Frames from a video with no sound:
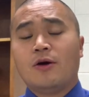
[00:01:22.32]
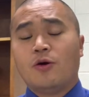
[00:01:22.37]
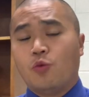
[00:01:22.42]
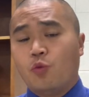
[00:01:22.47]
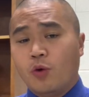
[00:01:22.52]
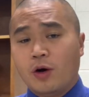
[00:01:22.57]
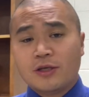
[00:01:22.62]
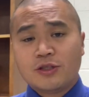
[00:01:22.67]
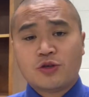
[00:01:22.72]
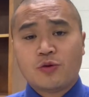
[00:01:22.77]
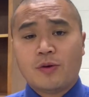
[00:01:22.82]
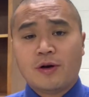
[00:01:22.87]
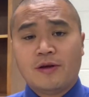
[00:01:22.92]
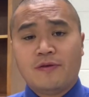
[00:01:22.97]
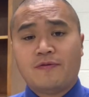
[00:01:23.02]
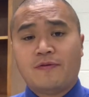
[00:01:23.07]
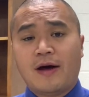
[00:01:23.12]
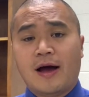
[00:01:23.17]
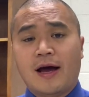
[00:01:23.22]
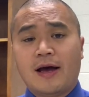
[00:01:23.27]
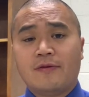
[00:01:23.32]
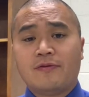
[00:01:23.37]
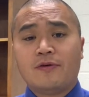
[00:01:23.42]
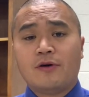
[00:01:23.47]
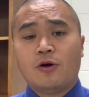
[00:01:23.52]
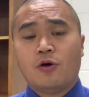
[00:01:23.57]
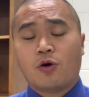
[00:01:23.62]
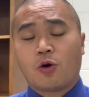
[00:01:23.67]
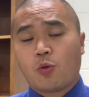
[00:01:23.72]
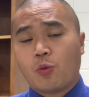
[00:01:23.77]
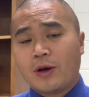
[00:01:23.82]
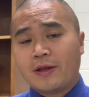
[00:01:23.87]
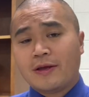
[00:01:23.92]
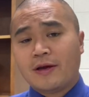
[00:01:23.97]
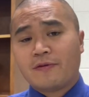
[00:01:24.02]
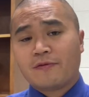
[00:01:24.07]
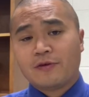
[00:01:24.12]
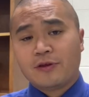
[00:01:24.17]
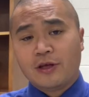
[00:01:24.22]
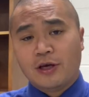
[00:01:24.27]
1:25 or
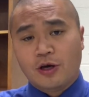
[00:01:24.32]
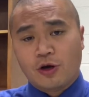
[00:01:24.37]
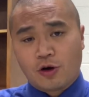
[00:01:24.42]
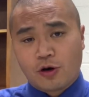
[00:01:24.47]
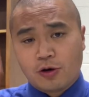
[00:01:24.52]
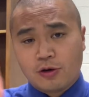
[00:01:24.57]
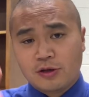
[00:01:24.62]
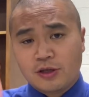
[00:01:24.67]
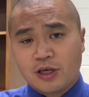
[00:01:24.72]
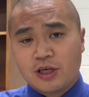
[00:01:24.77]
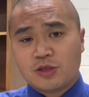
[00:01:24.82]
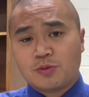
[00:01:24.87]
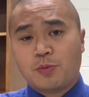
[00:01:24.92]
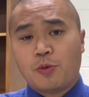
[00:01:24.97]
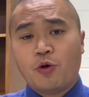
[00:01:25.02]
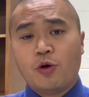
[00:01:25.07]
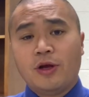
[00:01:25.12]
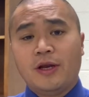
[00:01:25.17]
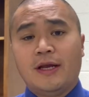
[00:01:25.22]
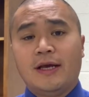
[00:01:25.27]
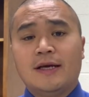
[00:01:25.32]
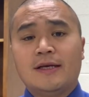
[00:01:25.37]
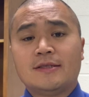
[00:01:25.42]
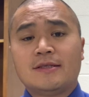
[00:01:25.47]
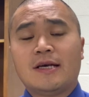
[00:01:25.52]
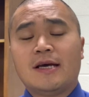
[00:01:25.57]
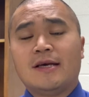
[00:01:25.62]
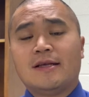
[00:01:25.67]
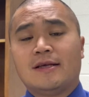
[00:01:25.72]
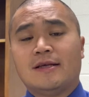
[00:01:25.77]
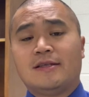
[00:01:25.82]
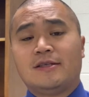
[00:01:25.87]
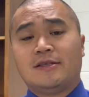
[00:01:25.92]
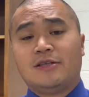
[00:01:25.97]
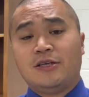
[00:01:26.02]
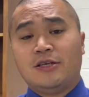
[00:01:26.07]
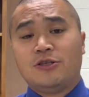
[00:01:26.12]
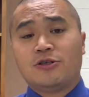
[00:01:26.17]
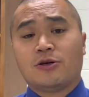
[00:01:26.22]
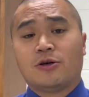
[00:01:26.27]
whenever the earliest point is that the
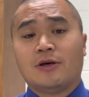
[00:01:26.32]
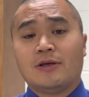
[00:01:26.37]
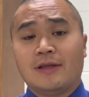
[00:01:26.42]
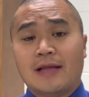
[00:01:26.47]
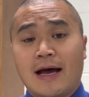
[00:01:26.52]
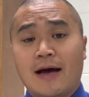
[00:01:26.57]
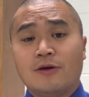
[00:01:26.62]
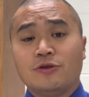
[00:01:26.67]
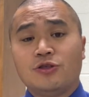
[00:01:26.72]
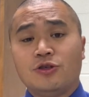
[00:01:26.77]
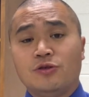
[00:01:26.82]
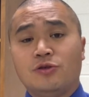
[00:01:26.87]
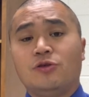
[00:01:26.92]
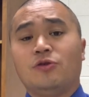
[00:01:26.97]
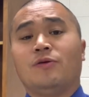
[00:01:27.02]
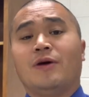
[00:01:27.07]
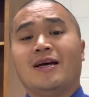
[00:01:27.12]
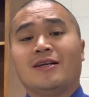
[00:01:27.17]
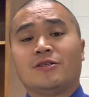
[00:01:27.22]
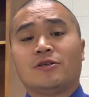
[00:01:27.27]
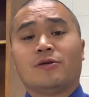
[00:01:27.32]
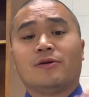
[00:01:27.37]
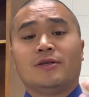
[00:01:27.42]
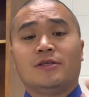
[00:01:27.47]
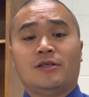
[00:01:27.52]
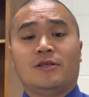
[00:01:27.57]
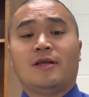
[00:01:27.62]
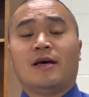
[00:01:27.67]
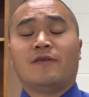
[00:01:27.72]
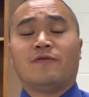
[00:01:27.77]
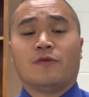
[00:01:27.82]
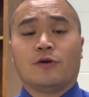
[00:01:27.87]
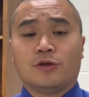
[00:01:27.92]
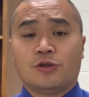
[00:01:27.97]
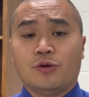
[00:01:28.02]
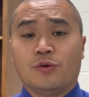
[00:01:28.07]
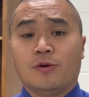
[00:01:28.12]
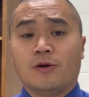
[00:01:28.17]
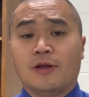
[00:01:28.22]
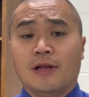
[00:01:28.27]
teacher allows you to enter into that
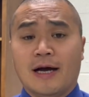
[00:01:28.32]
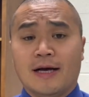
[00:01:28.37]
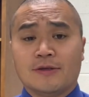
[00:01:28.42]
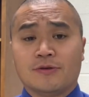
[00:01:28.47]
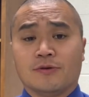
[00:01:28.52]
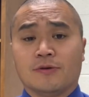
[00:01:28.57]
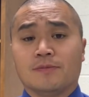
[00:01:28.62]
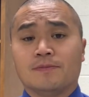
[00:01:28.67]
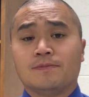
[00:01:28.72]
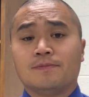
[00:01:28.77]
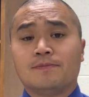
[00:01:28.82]
virtual classroom.